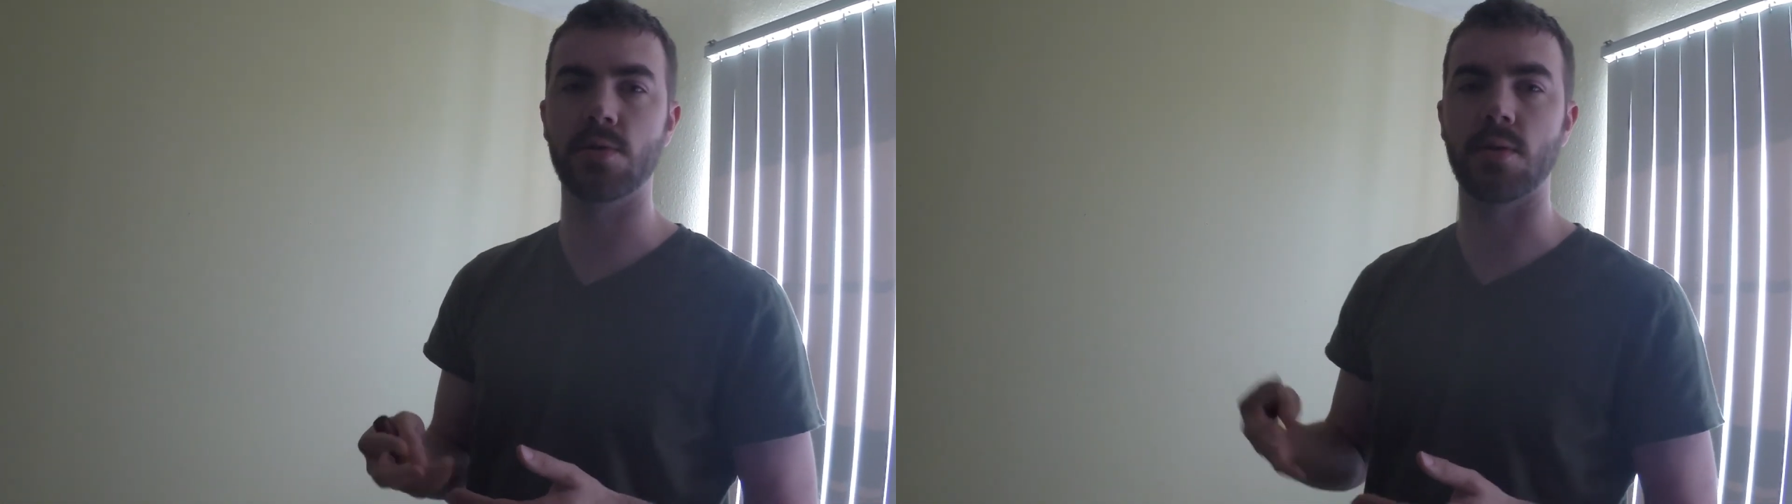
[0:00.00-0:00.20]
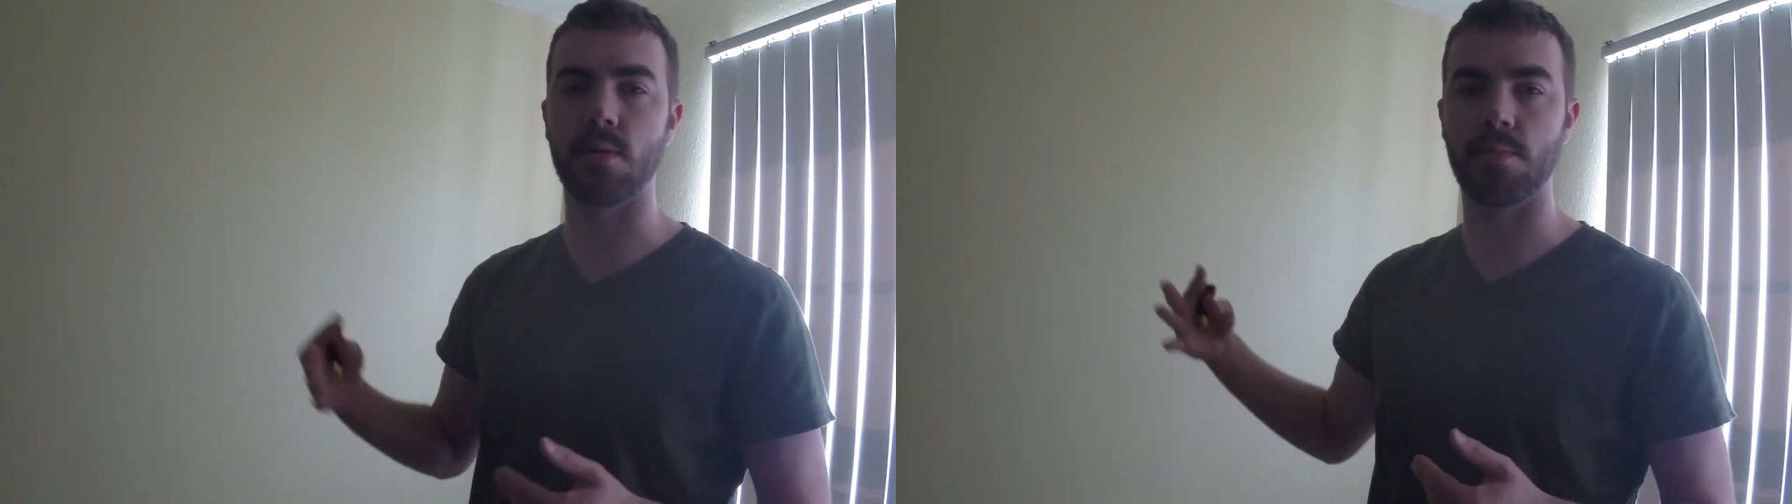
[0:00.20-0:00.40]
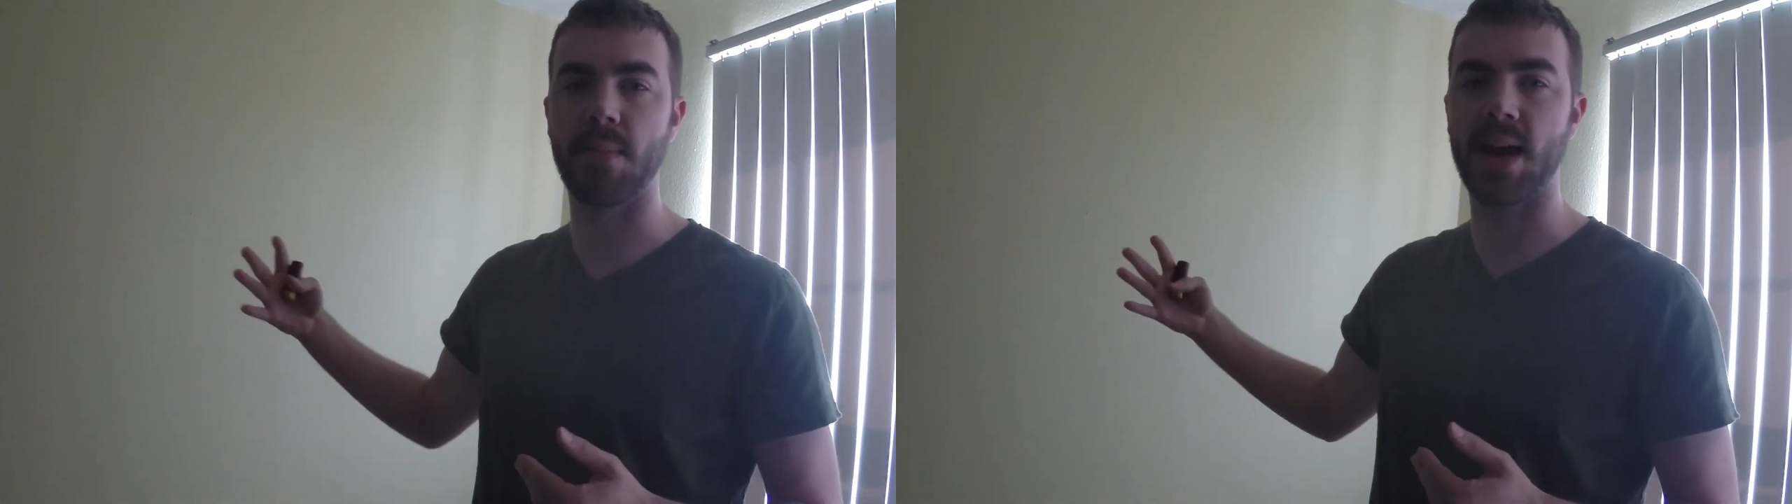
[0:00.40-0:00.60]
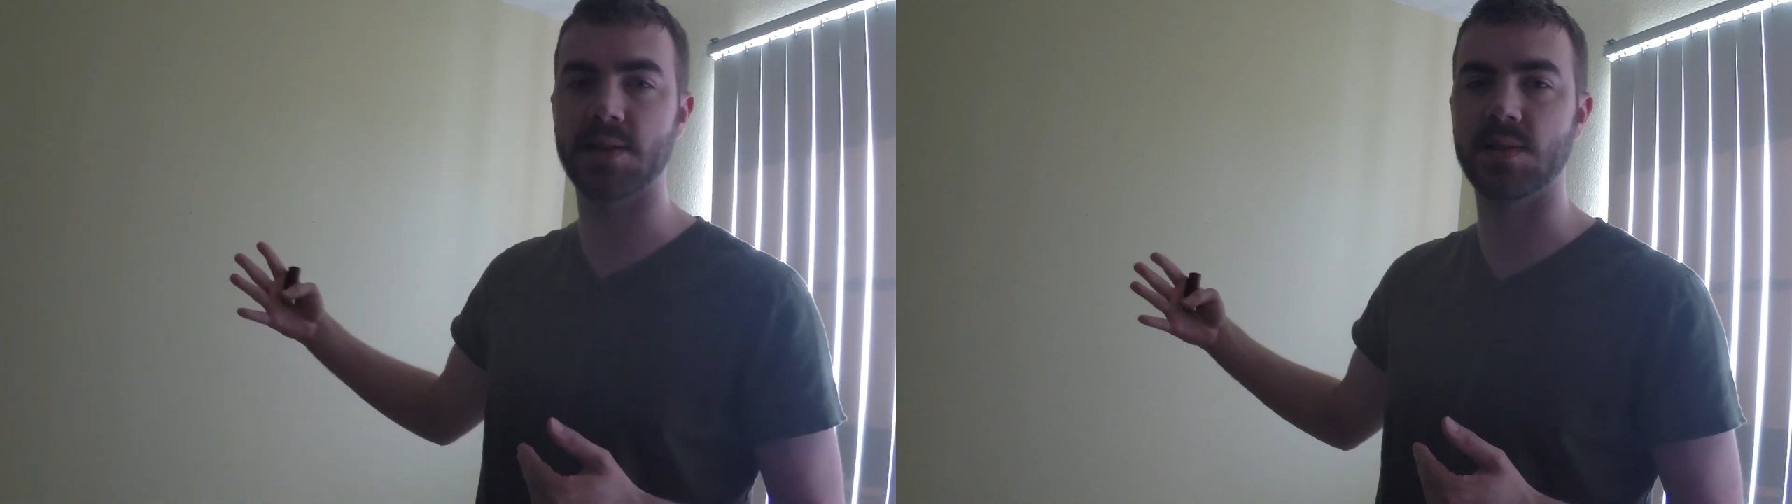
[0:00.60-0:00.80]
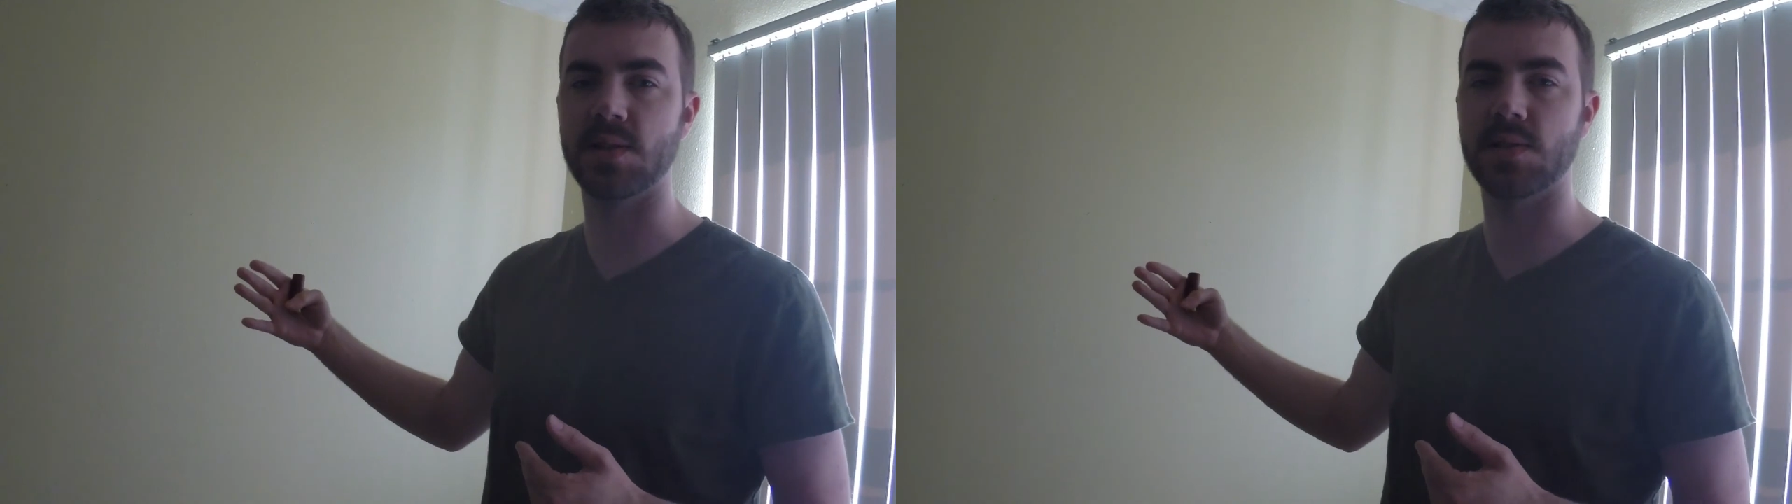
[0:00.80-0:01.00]
the
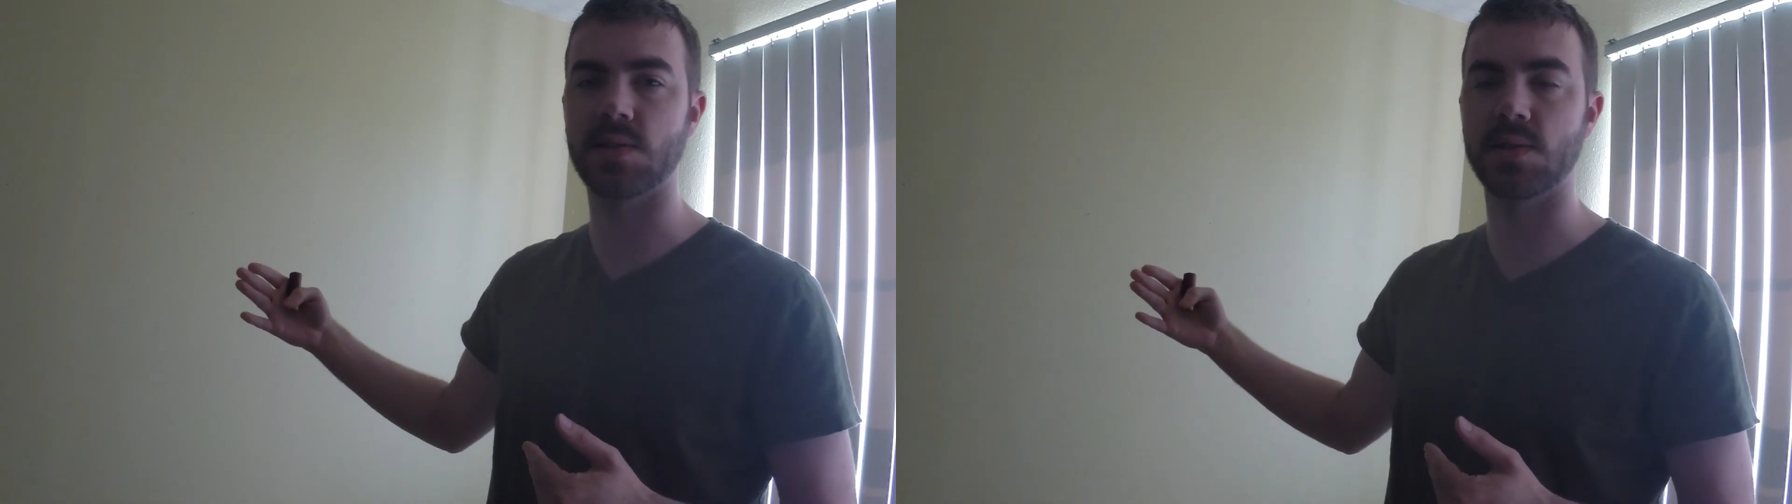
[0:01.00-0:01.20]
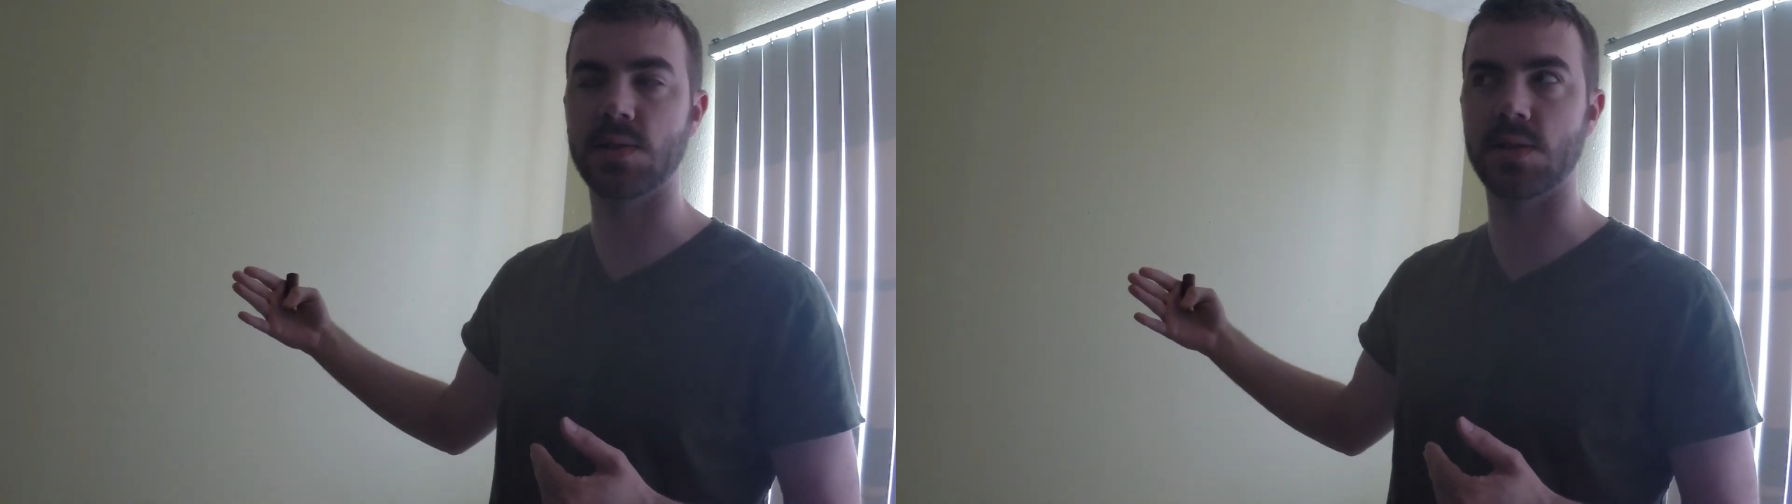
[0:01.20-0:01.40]
max distance